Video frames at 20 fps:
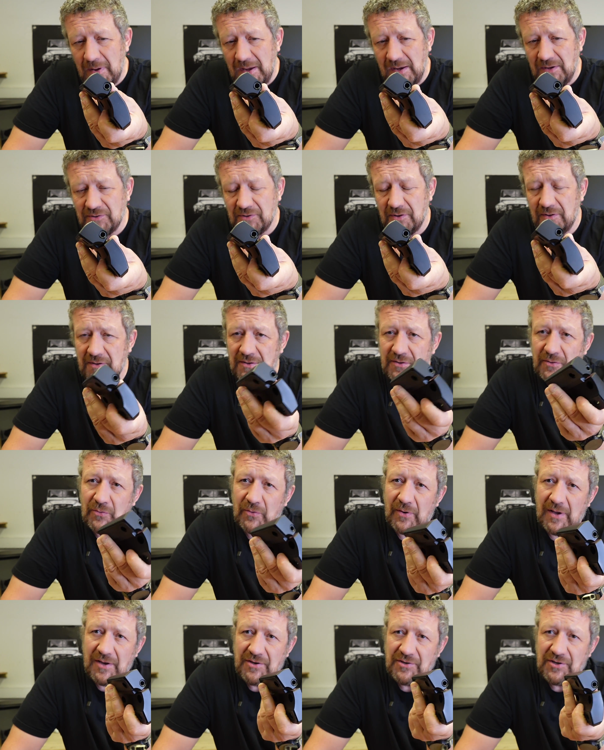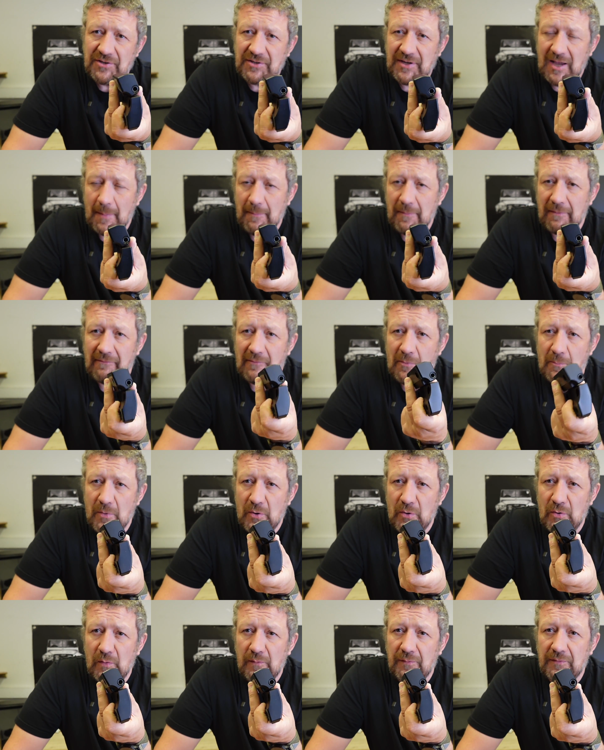means that the door hinges can be
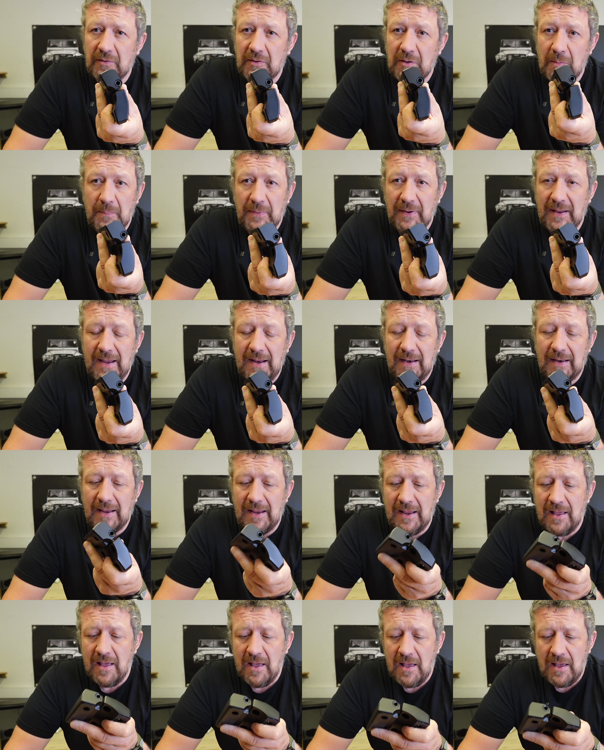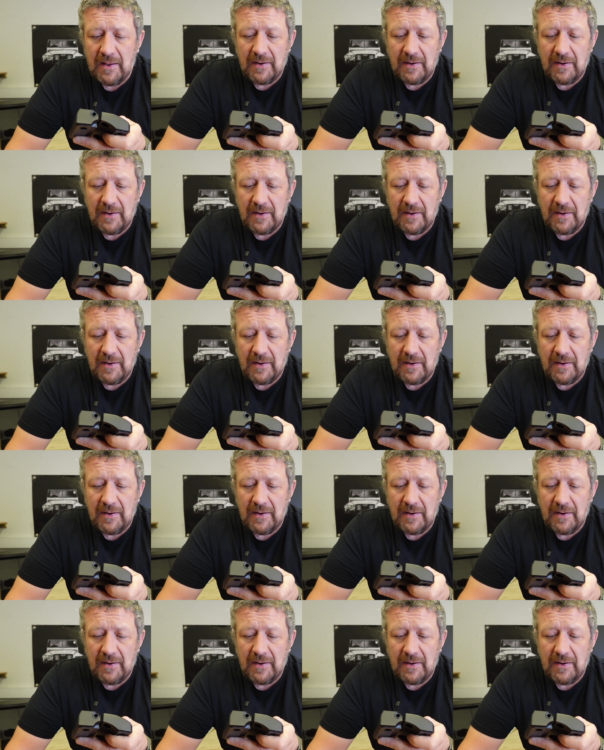removed completely.